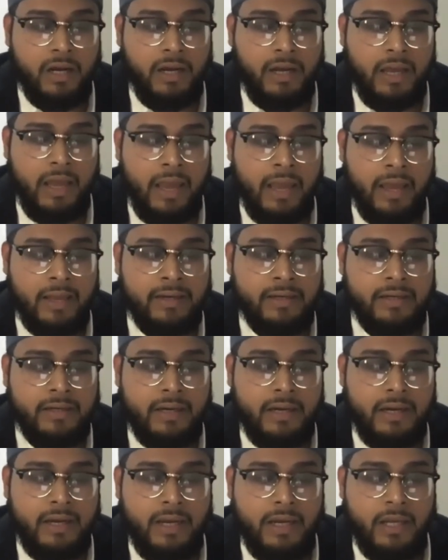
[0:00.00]
And
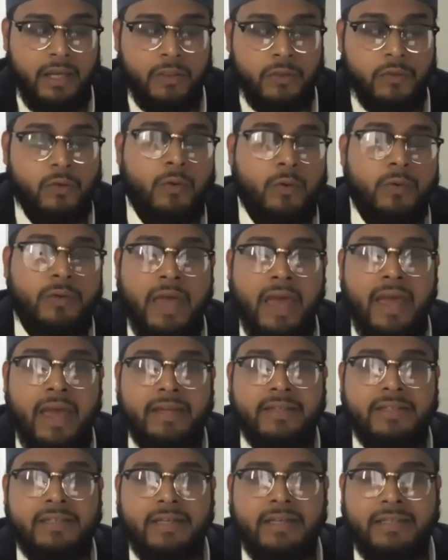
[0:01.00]
through
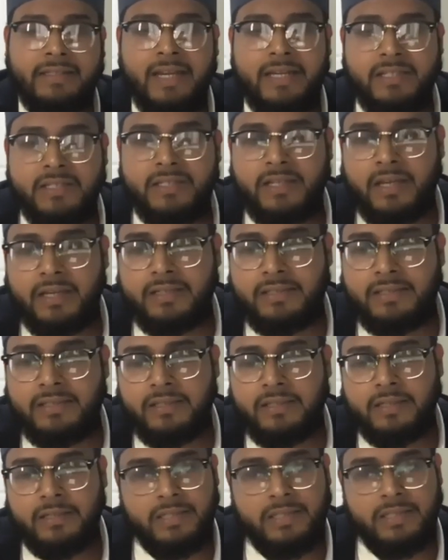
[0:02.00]
that, it teaches
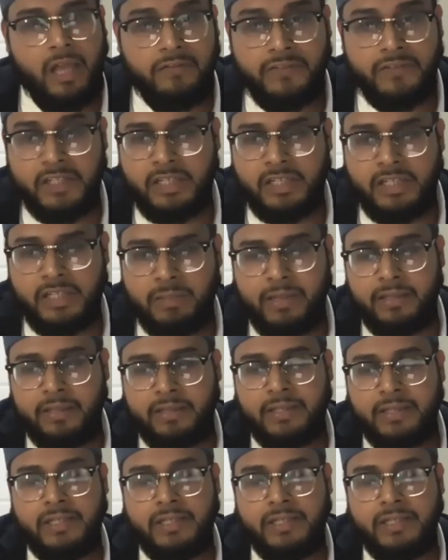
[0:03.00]
us self-discipline.